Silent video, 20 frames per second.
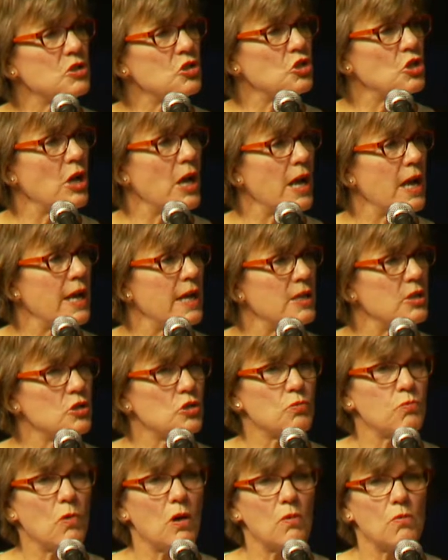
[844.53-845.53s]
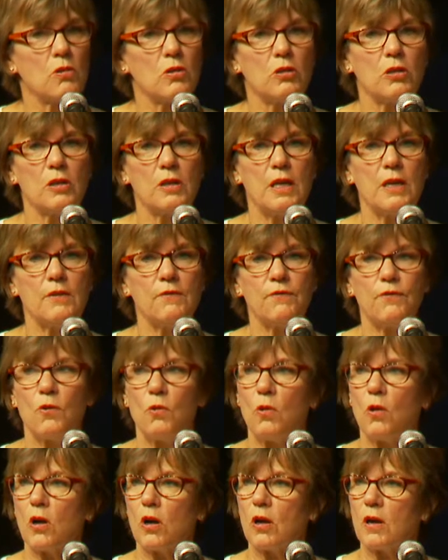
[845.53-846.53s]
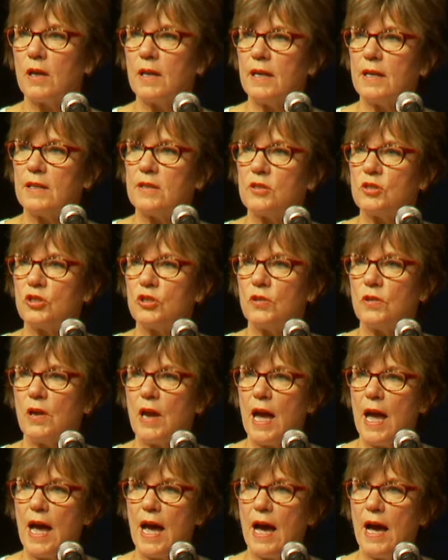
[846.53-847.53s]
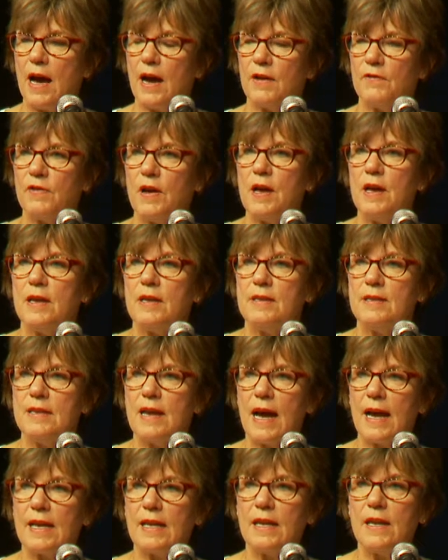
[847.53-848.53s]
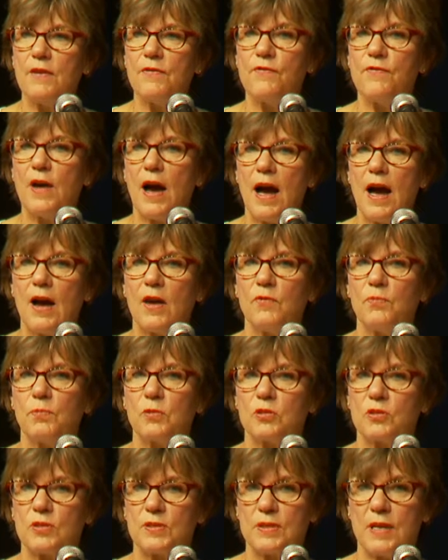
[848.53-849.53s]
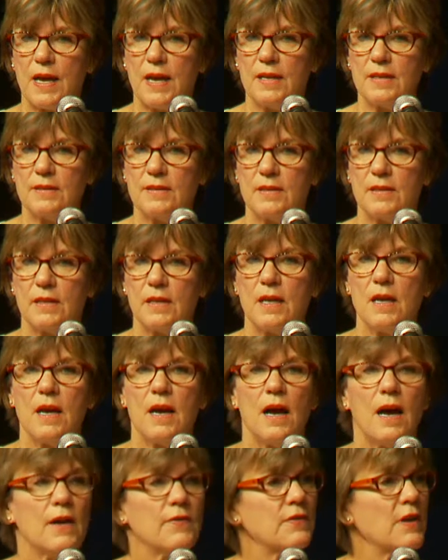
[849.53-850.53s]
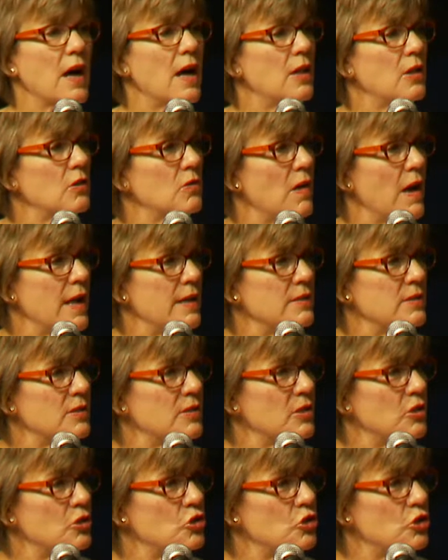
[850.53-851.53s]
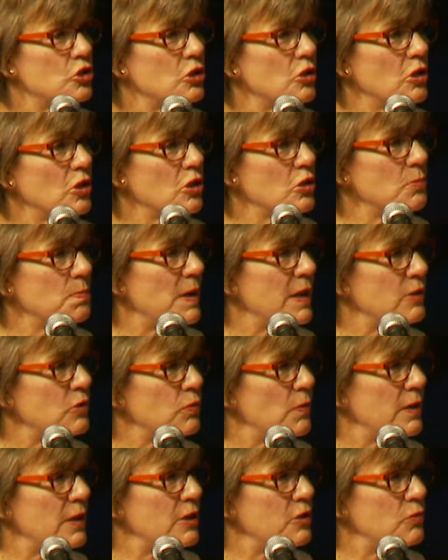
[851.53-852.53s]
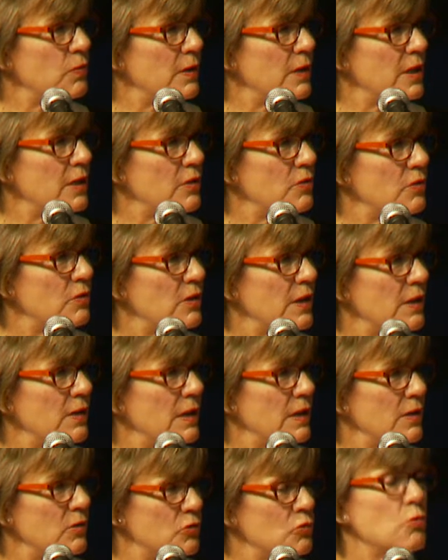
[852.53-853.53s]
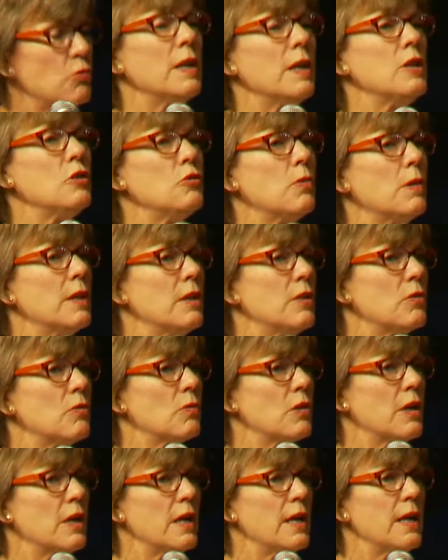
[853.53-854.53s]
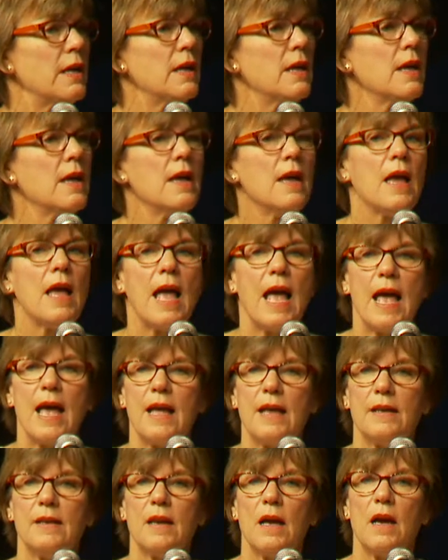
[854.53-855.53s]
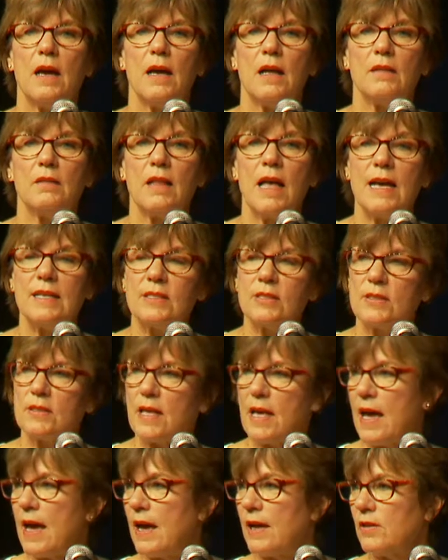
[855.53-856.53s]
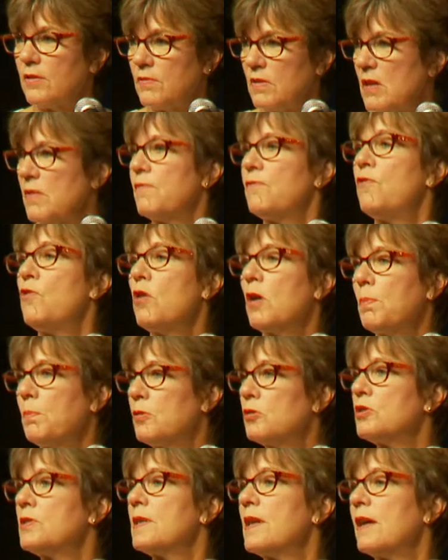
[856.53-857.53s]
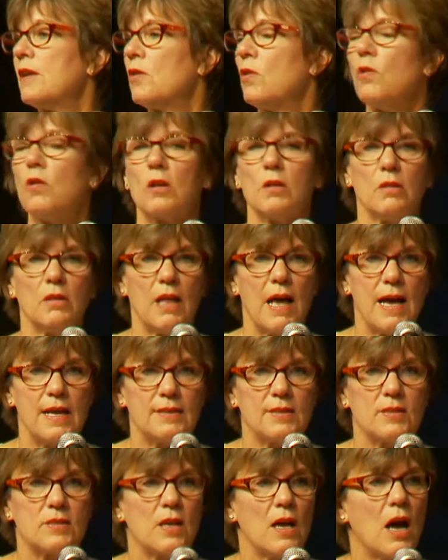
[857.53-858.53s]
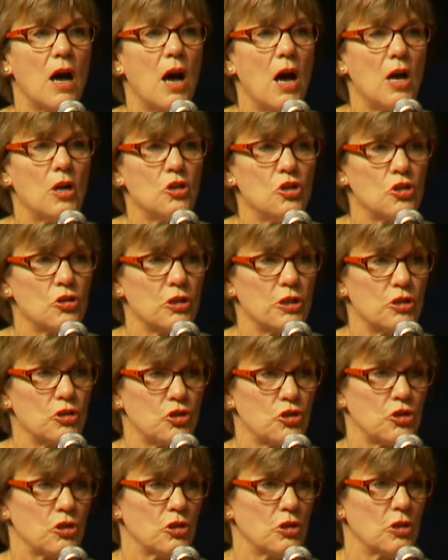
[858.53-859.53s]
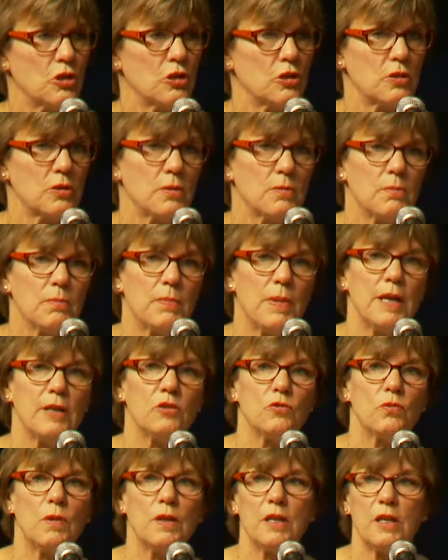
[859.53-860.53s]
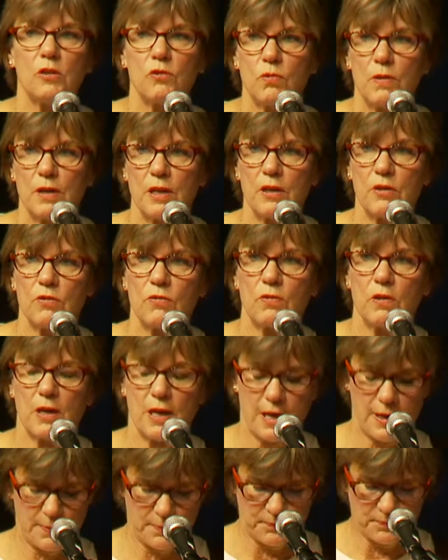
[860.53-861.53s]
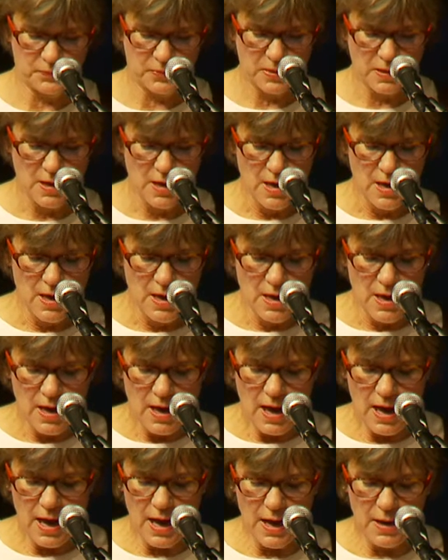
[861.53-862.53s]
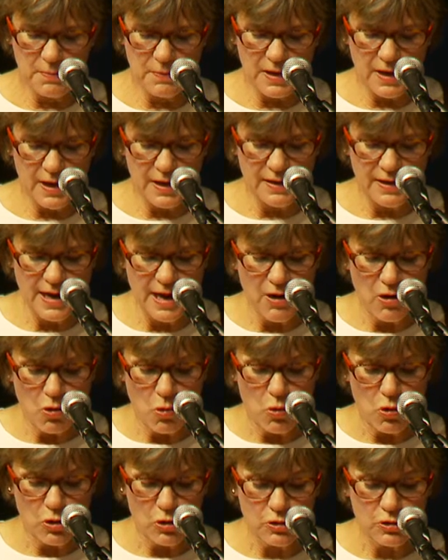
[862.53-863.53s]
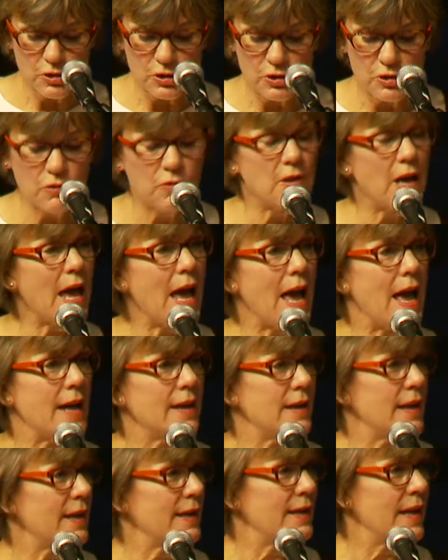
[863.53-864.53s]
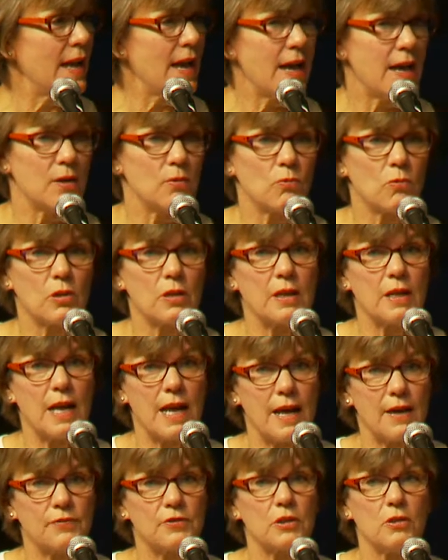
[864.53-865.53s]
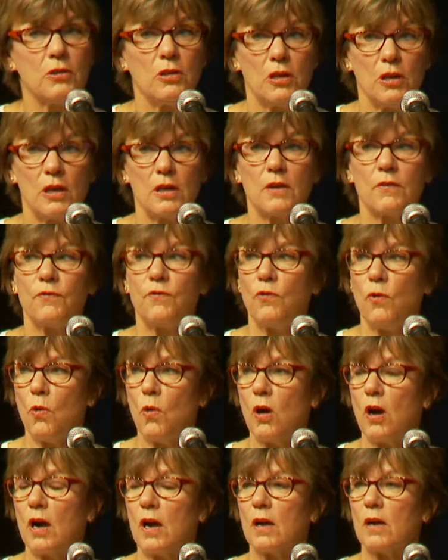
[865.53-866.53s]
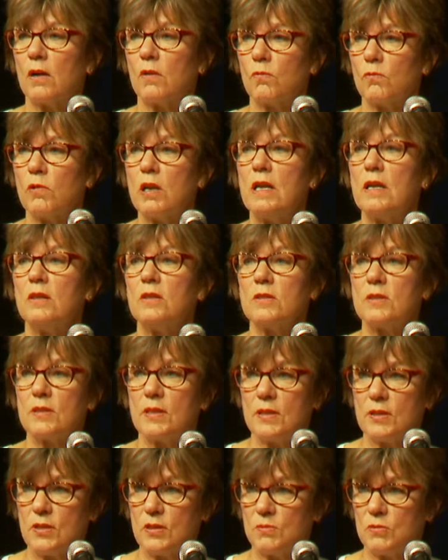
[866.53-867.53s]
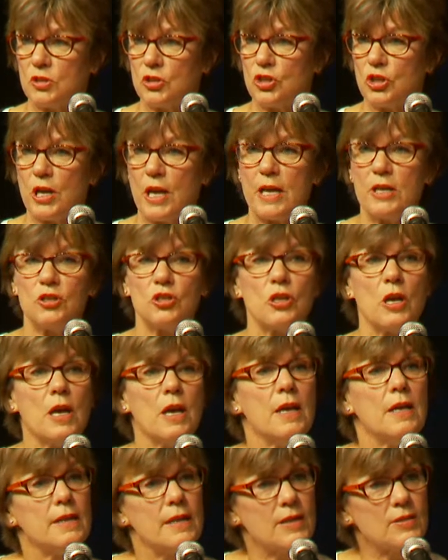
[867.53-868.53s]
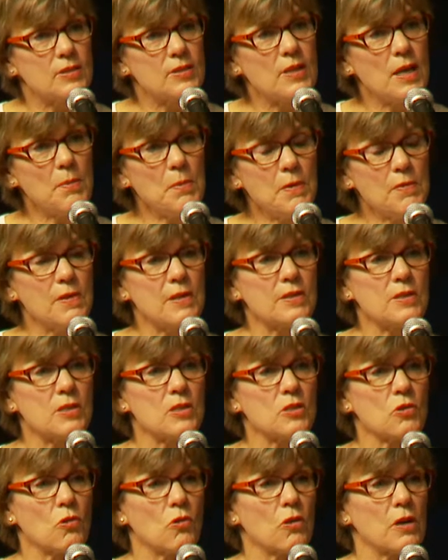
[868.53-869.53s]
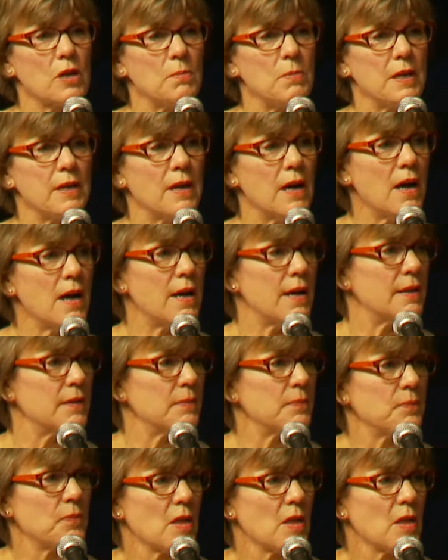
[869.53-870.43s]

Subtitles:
change, what we're looking for is to have 95% of Coloradans insured by 2023, and less than 4% or less underinsured by 2023. In order to do that, again, we're going to have to look for real systems change. Now, some of this has already begun.